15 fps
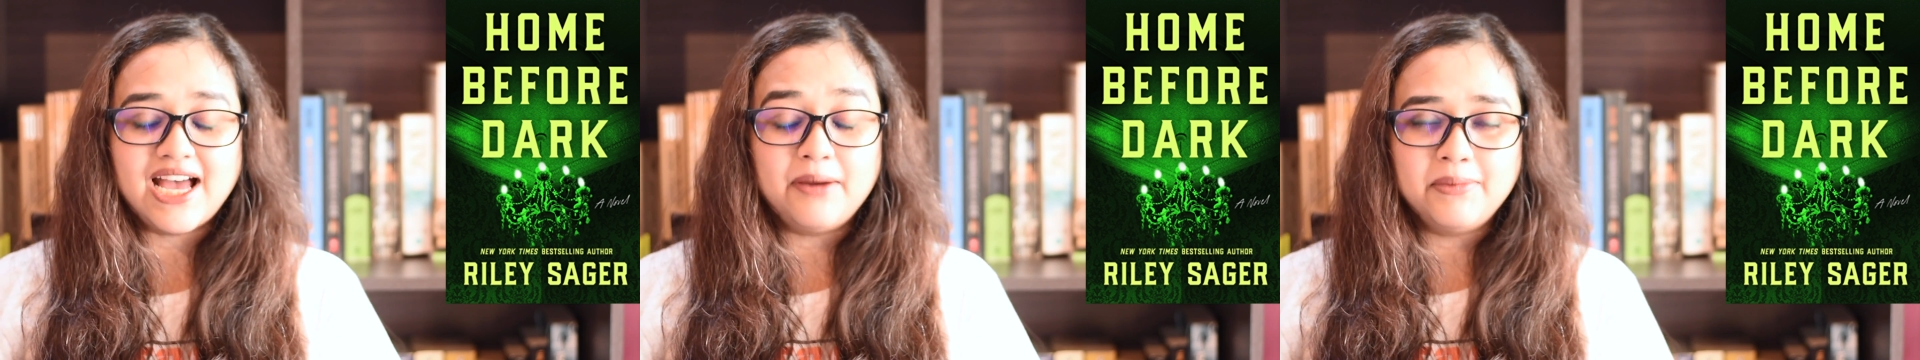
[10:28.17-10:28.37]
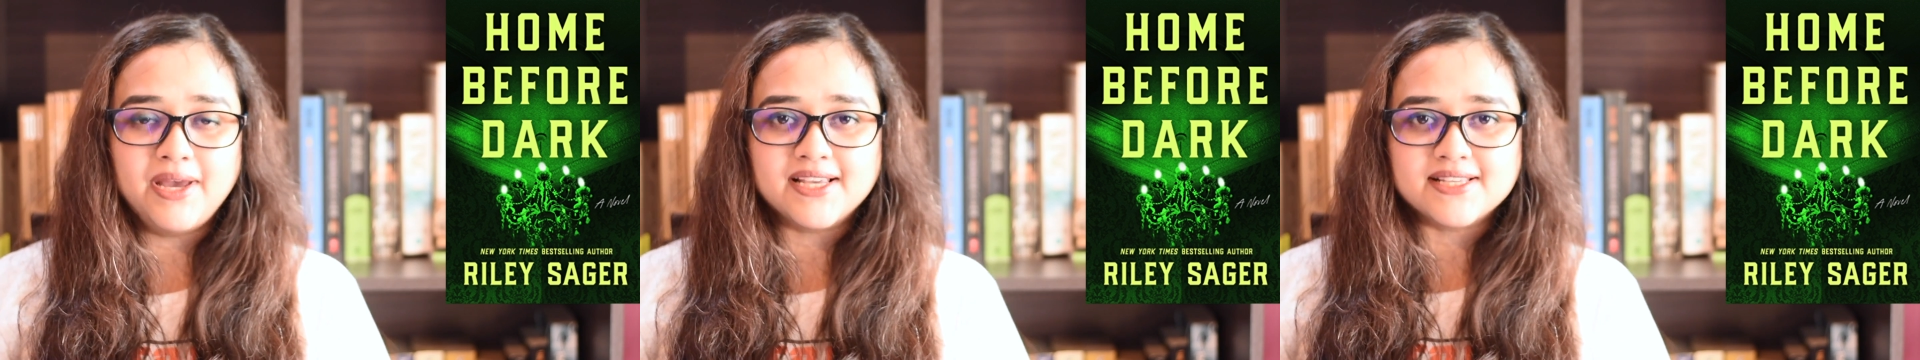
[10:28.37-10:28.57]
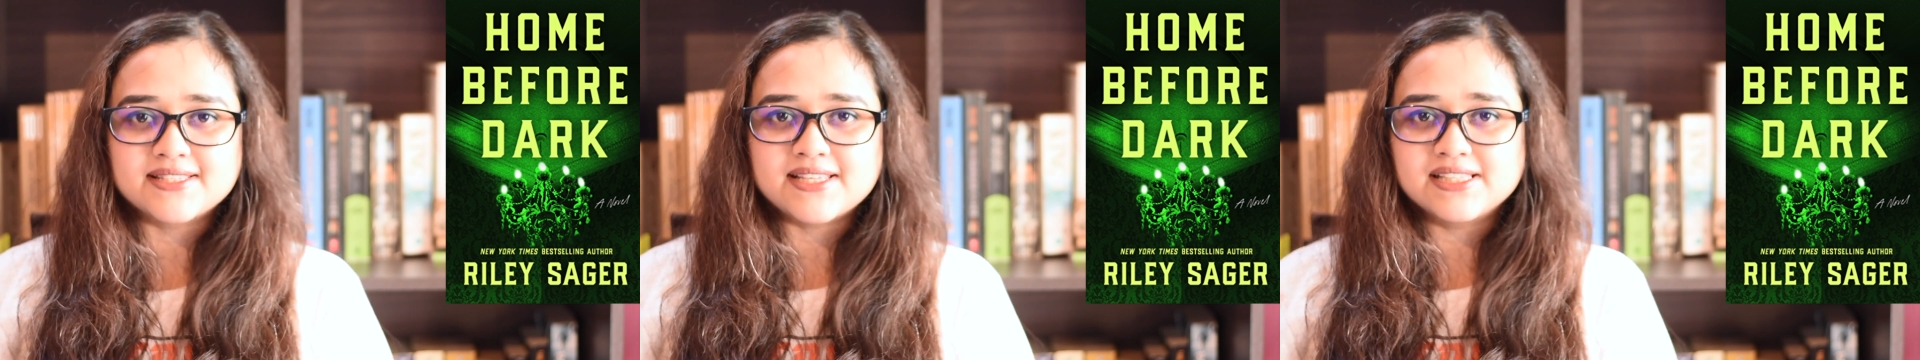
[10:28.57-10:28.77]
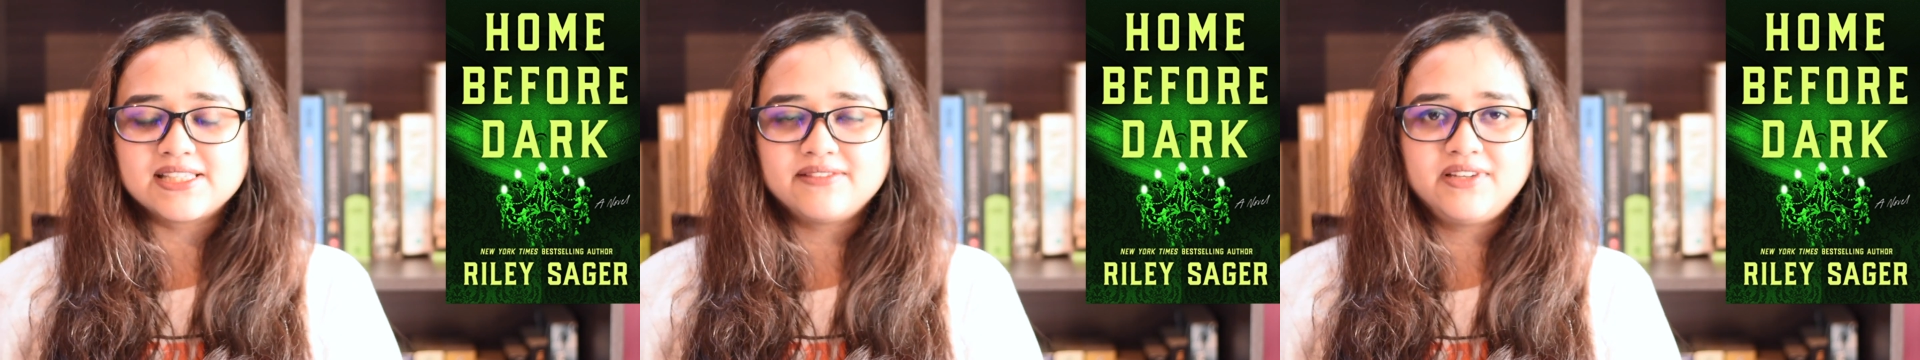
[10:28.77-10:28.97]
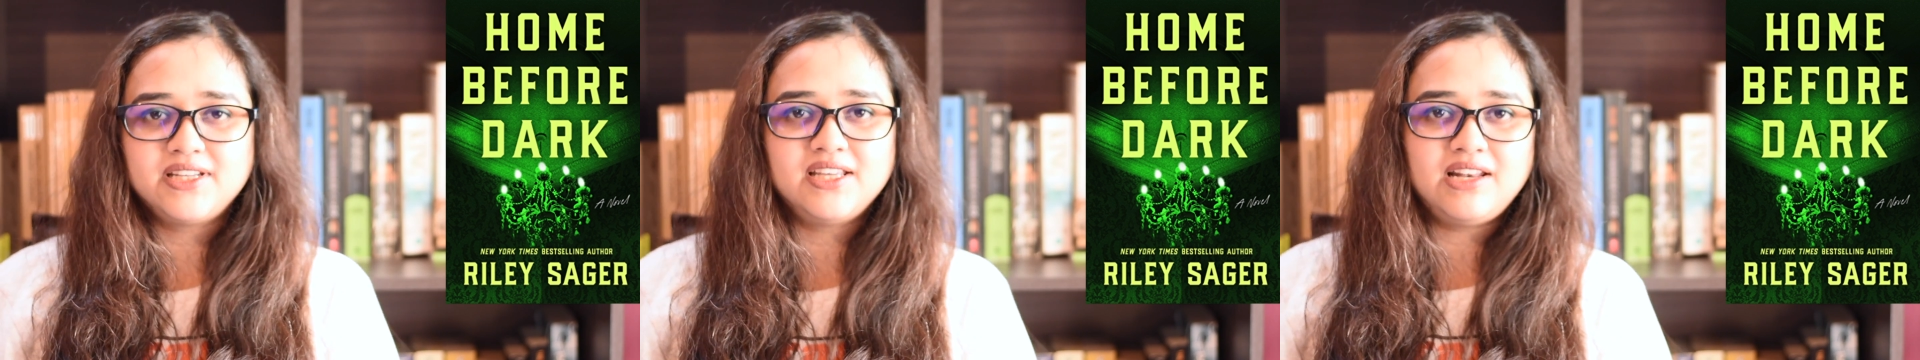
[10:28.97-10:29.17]
I'm
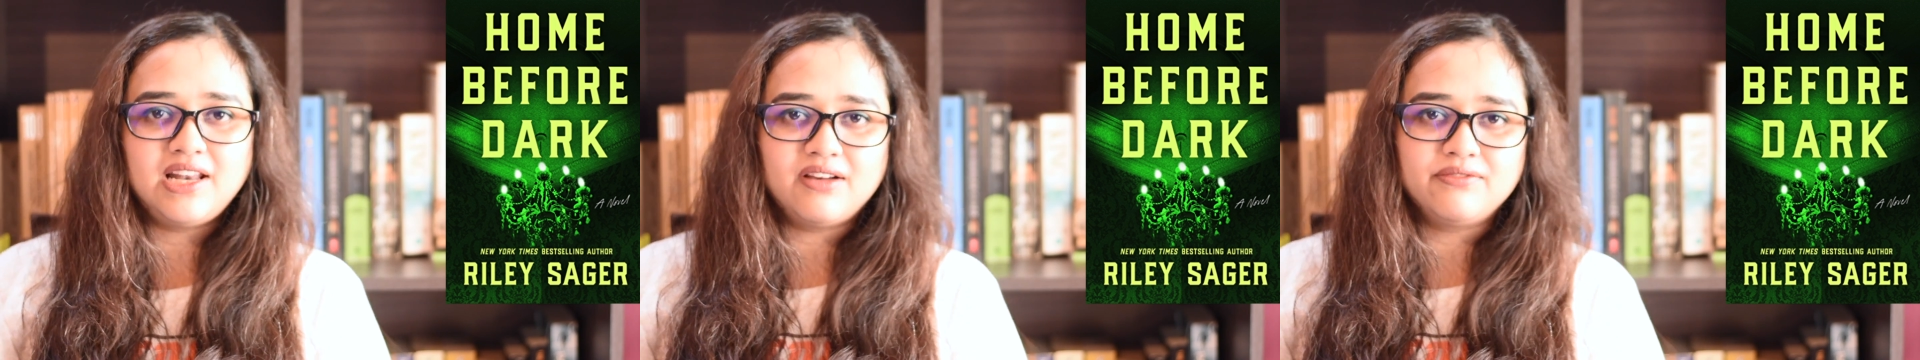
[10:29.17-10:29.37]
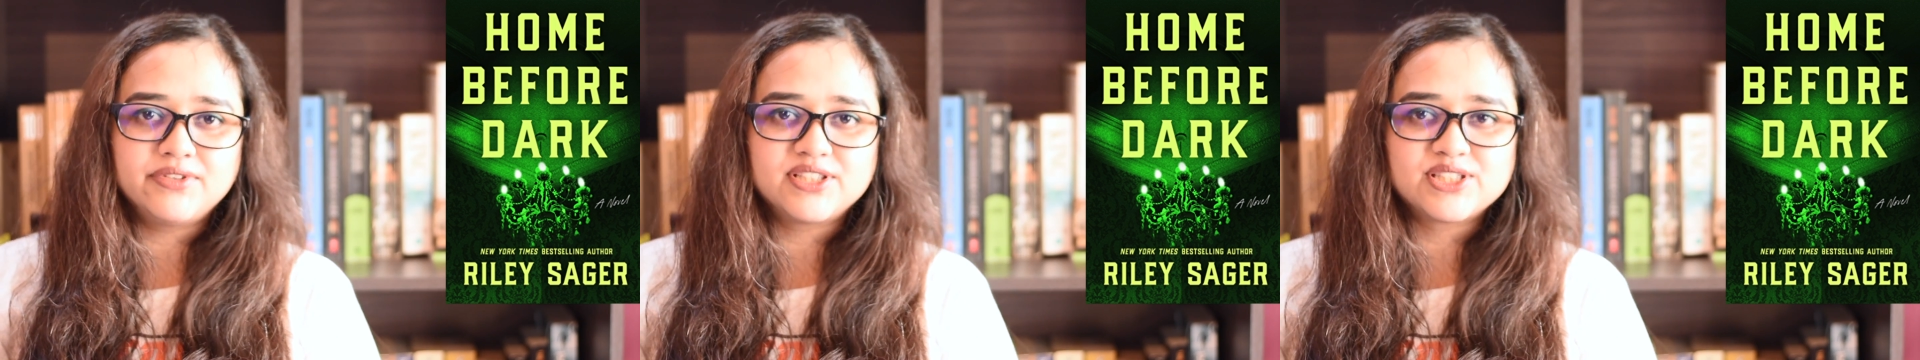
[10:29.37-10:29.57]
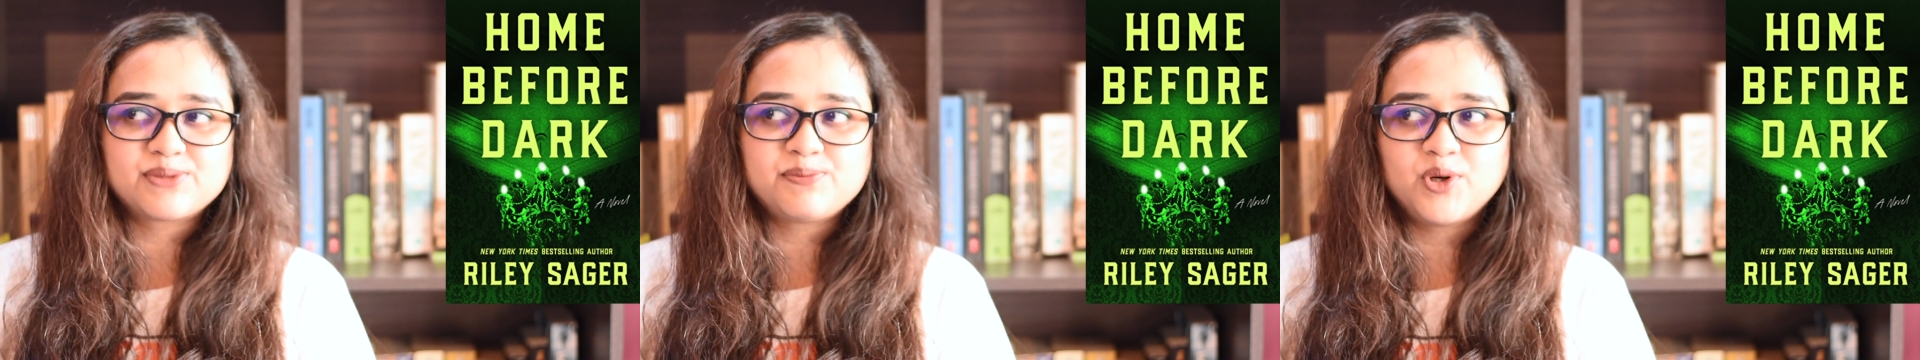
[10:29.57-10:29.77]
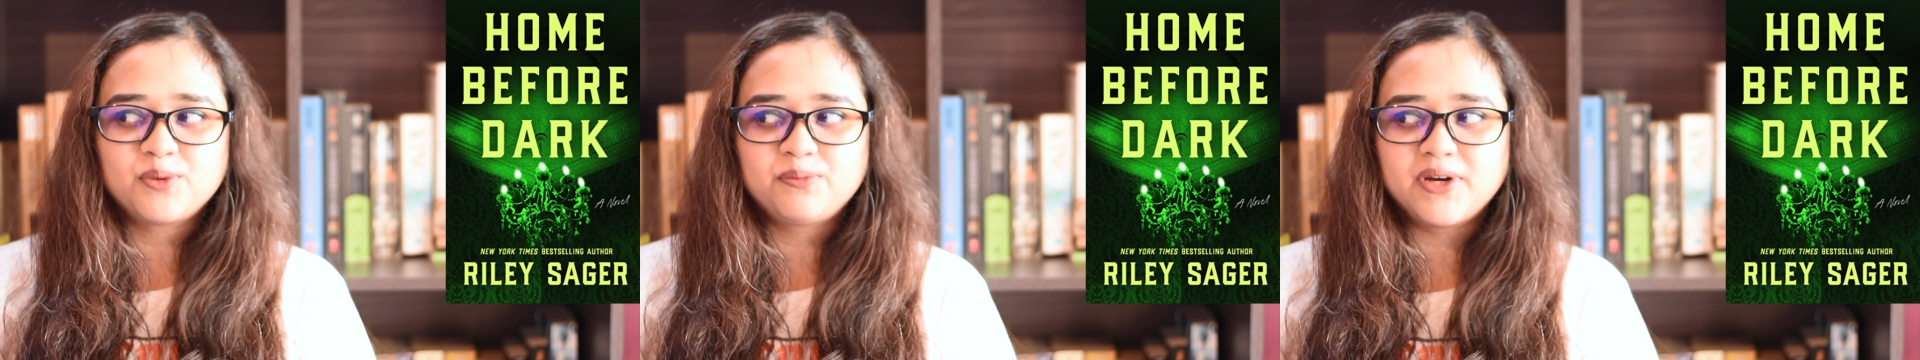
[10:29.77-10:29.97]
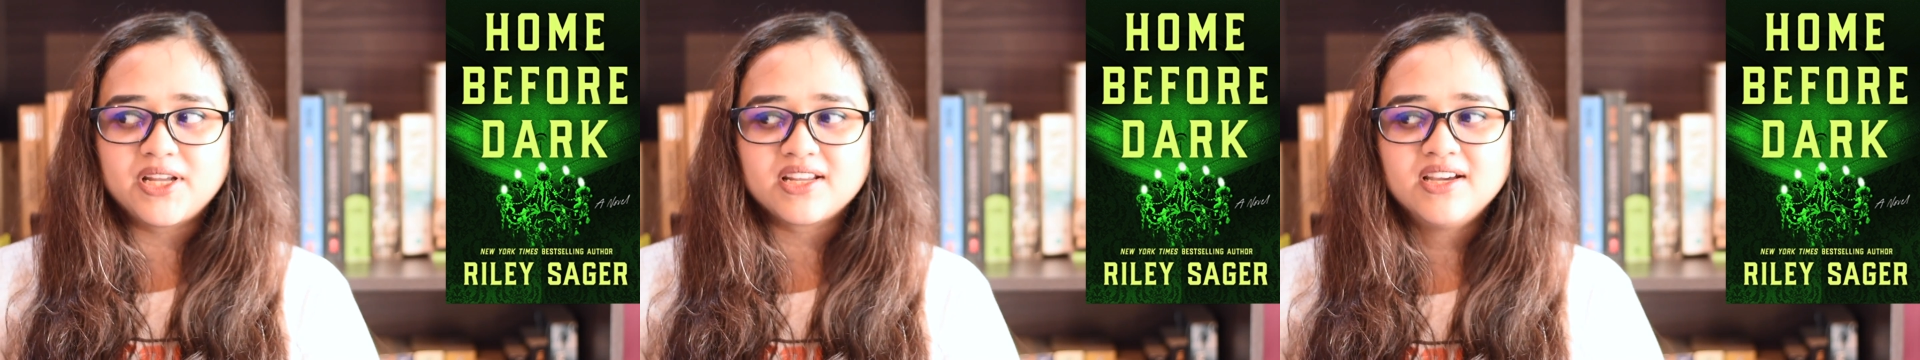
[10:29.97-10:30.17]
excessively in love with this
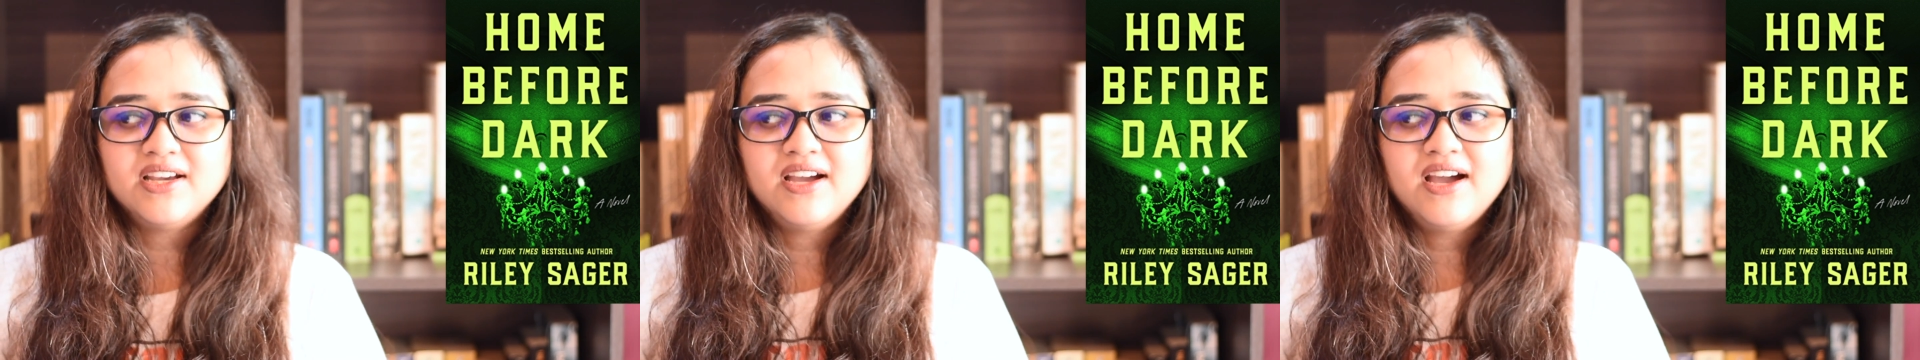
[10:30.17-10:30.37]
book, but